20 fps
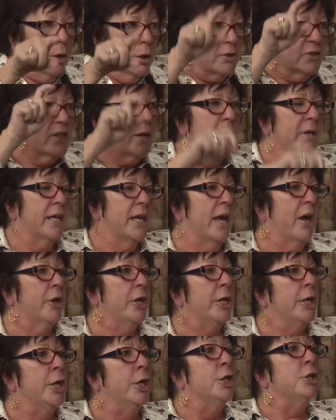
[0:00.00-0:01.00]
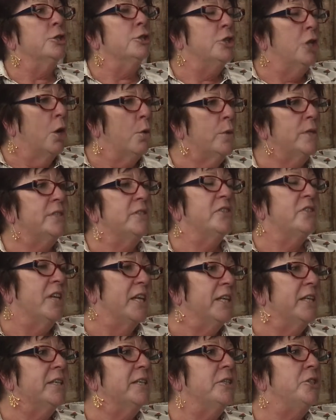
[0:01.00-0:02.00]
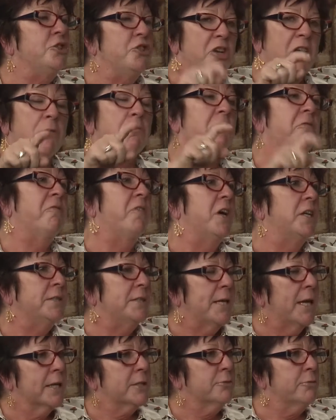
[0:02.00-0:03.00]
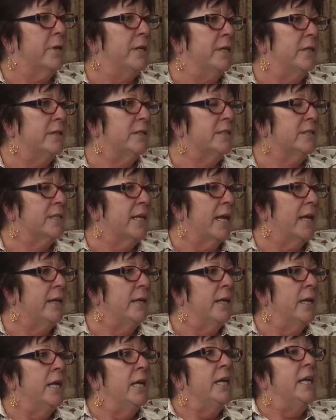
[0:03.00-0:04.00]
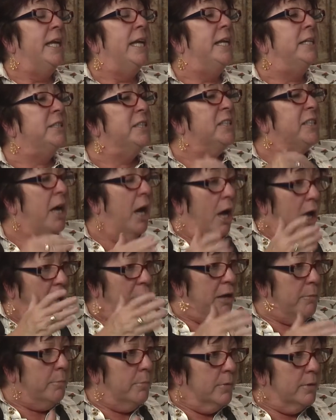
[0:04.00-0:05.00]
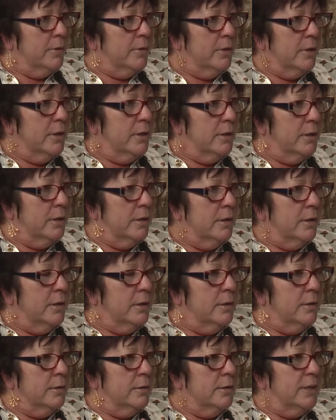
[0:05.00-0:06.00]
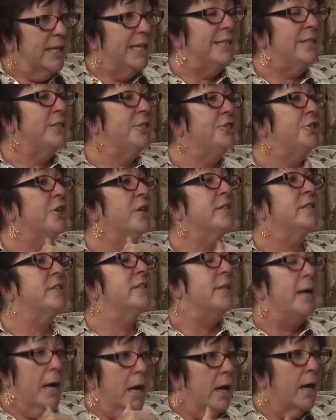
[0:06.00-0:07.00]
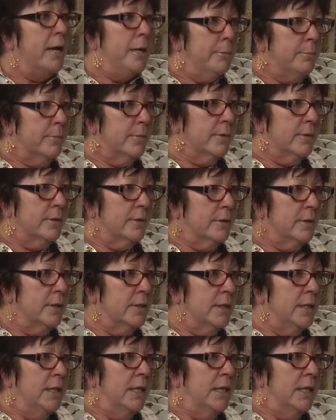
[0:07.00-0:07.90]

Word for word: Summit County, lowest stinking general fund tax rate in the state. It's time. Right. It's right. just time. Right.